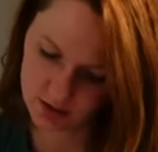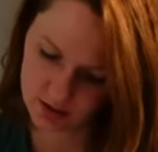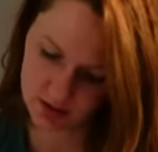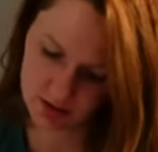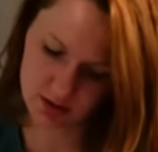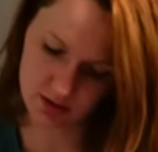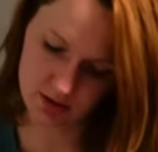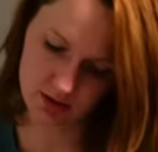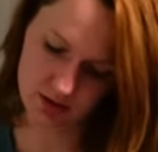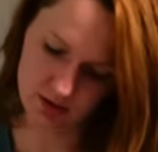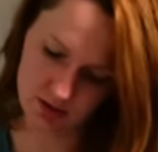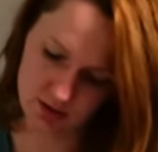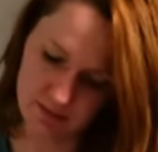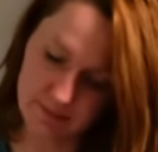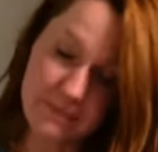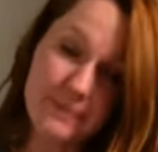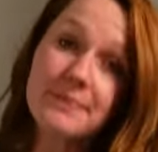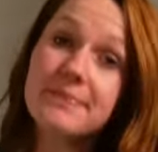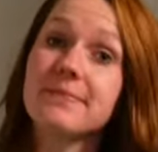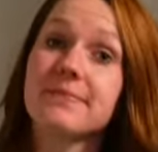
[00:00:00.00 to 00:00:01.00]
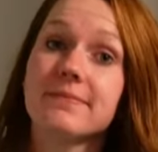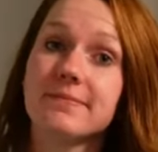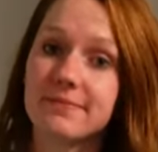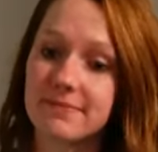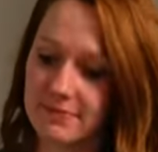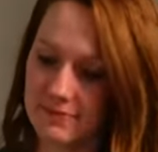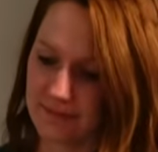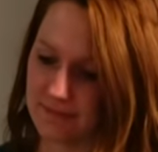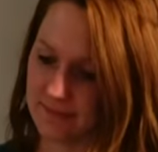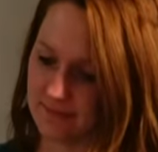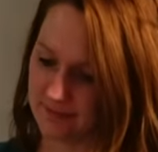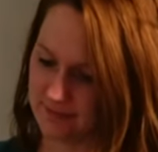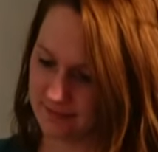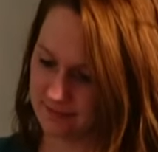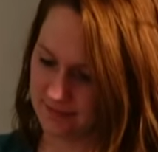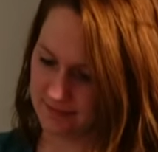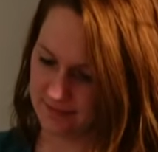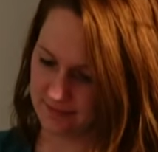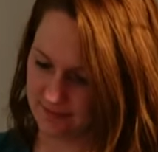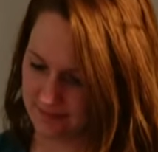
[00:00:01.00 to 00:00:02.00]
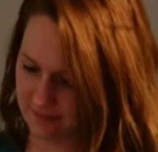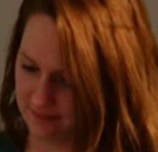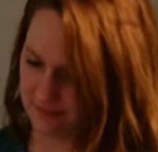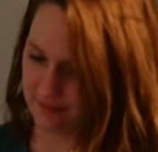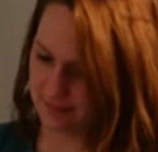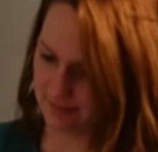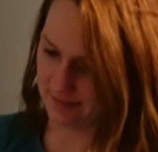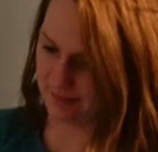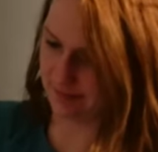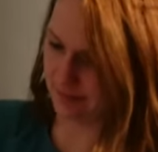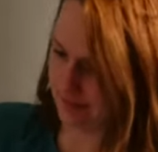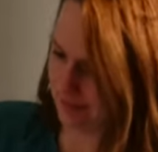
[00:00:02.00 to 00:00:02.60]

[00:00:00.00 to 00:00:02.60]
Chili's? Mm-hmm. Okay, we can have Chili's.